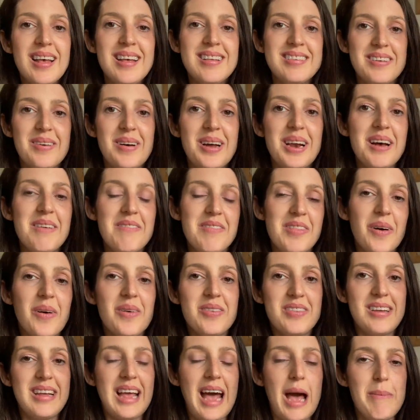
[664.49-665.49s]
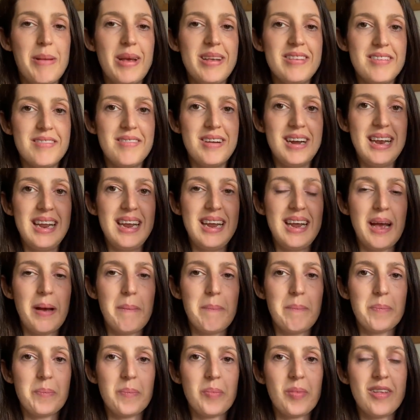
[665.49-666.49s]
So I love the Ogden cami. It's a really
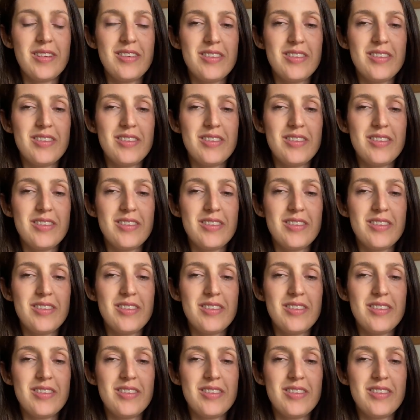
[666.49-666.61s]
um,